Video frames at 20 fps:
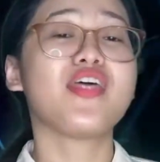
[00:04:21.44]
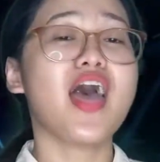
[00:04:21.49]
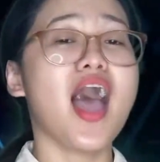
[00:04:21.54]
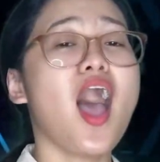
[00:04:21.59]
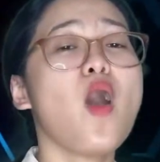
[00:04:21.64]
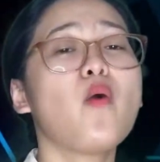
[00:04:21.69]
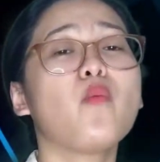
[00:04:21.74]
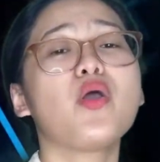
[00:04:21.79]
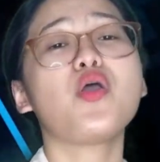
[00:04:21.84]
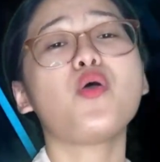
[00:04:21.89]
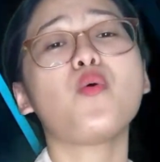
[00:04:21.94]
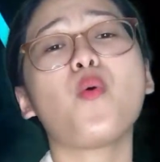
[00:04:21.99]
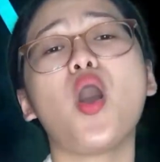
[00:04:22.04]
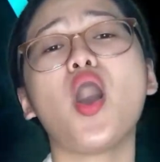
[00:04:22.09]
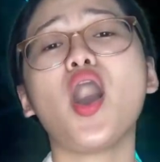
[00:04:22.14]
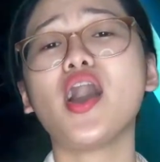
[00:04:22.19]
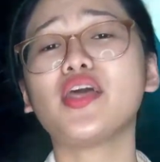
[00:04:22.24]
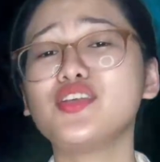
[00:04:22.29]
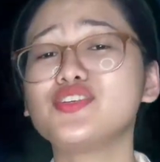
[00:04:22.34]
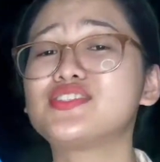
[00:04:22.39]
that we
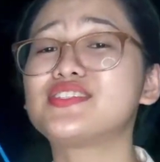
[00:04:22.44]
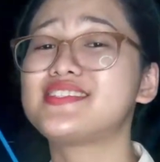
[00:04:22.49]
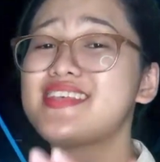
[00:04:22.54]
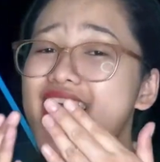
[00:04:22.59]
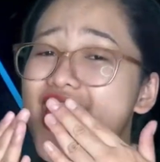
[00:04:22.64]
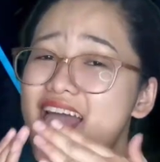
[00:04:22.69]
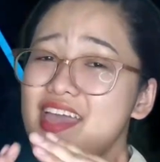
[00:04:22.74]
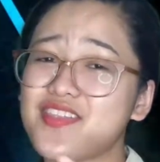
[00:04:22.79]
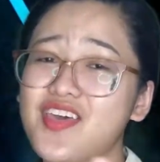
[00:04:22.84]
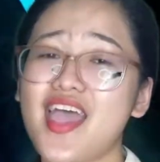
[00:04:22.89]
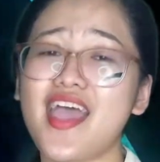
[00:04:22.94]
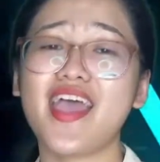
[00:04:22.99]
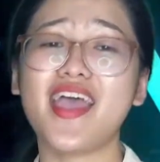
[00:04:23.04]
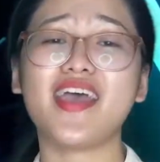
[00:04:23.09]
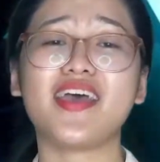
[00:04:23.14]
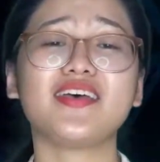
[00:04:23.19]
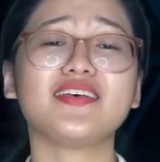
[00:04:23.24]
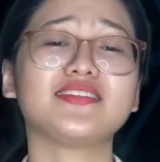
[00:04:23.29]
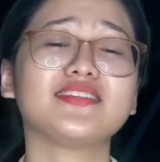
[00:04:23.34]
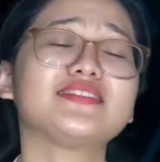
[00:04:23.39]
want to say
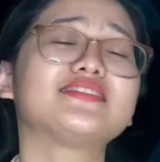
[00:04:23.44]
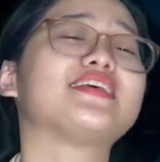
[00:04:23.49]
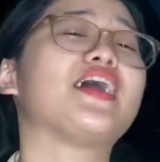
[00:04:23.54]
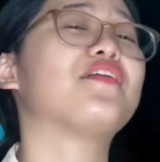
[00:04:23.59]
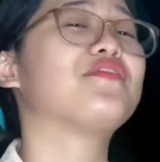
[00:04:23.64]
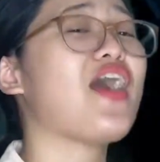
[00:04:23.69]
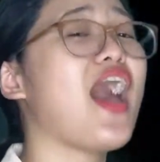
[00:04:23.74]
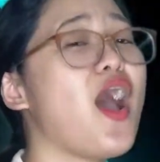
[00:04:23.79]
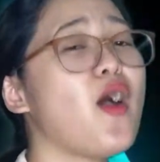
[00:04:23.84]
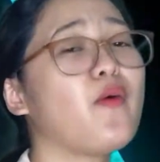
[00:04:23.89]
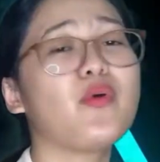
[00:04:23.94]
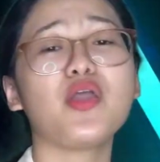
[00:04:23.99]
this, that